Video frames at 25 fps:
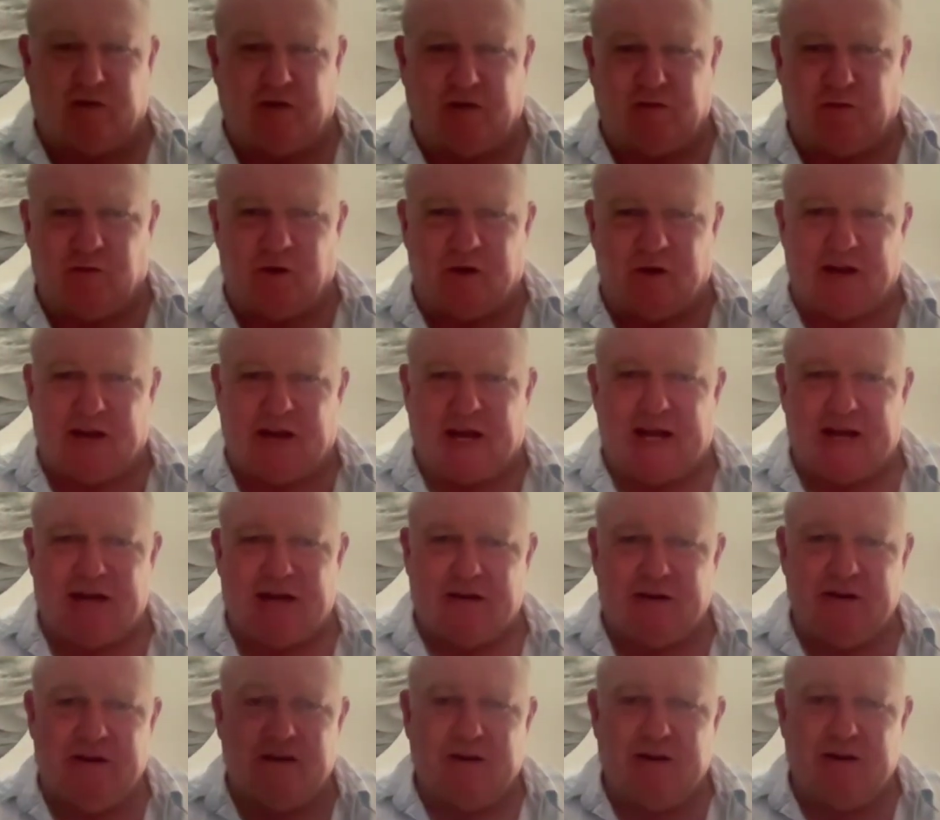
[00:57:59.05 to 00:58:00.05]
is what he had.
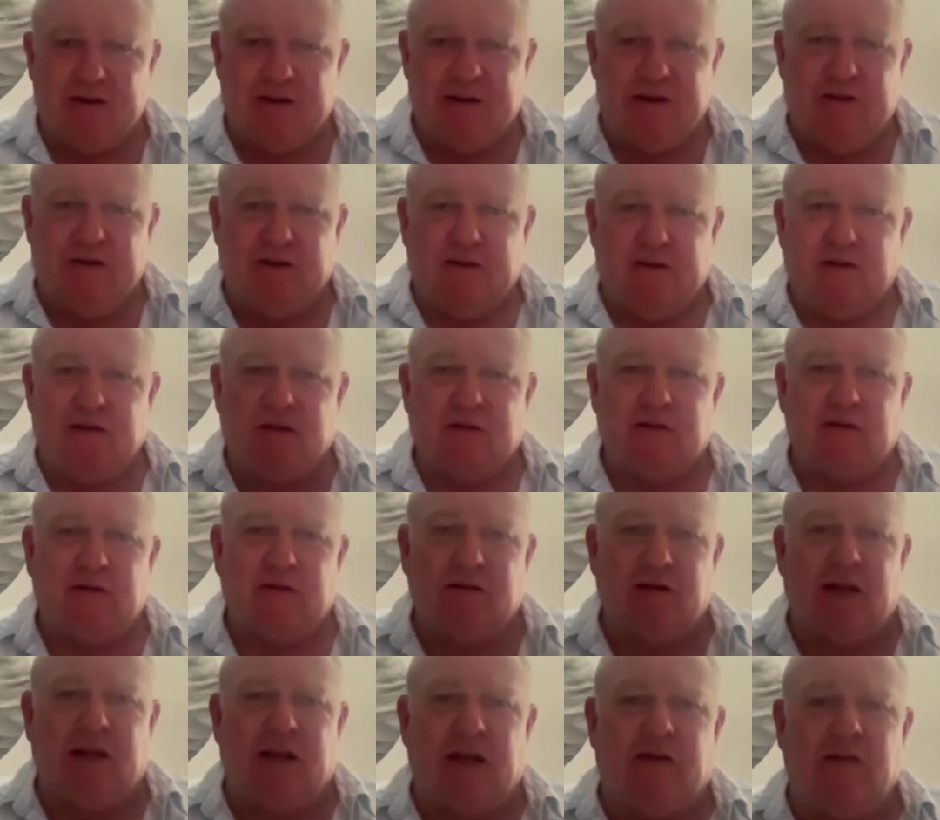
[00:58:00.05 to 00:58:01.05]

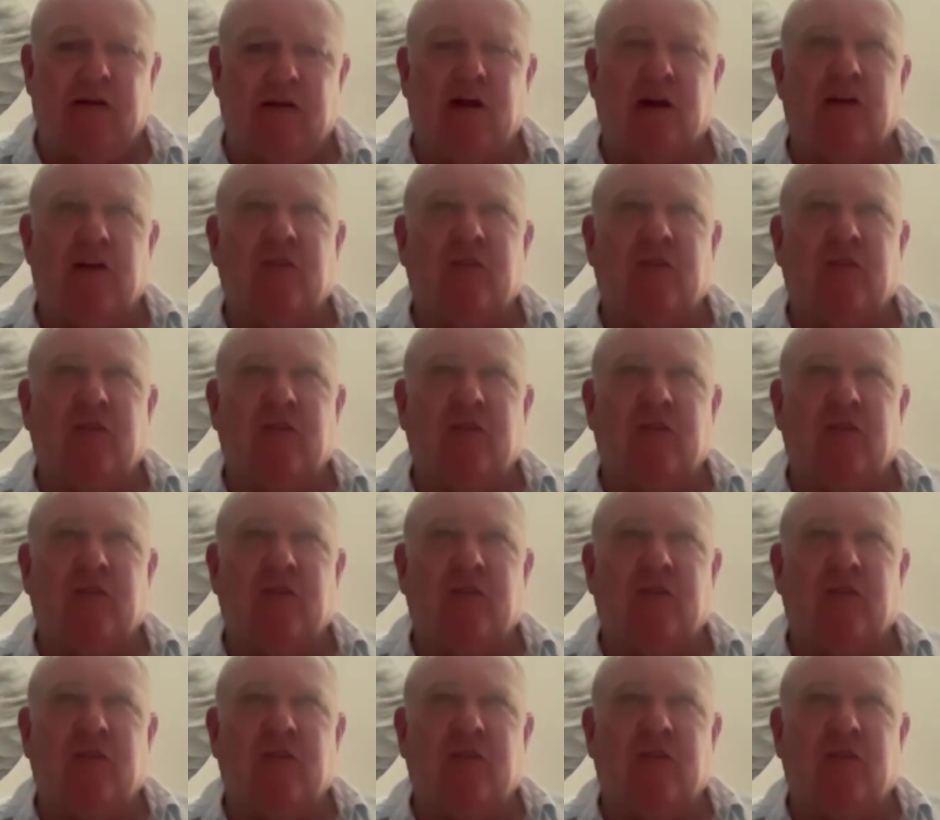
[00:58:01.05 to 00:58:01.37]
And